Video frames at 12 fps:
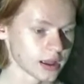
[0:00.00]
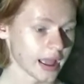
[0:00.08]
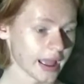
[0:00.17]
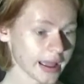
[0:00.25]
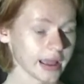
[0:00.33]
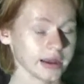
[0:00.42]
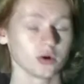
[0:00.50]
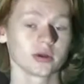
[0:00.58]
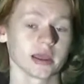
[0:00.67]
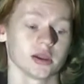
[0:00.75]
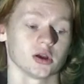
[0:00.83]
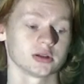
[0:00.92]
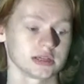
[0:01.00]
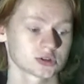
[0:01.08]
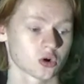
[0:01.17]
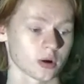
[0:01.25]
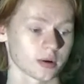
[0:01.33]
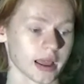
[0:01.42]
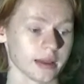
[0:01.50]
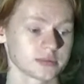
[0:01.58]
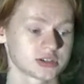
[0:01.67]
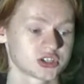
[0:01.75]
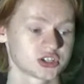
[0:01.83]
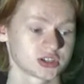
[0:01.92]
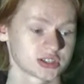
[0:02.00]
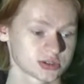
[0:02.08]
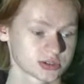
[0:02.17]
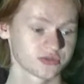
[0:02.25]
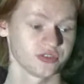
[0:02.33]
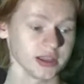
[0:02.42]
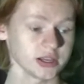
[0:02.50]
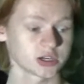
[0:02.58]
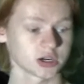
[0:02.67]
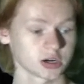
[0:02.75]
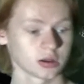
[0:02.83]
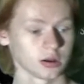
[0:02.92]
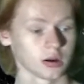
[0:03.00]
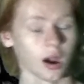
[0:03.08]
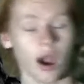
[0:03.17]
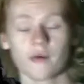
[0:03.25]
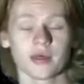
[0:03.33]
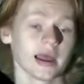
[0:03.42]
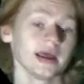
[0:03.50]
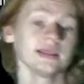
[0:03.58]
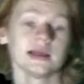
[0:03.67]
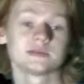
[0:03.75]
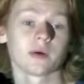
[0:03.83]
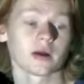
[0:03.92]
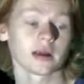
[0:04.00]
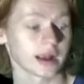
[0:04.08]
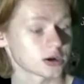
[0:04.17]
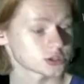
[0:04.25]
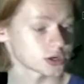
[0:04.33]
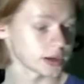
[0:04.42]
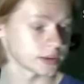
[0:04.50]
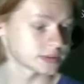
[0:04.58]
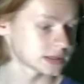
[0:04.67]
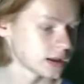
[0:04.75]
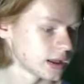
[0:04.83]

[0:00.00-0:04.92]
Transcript: and you'll get your Discord names featured on the headlines bar in our streams.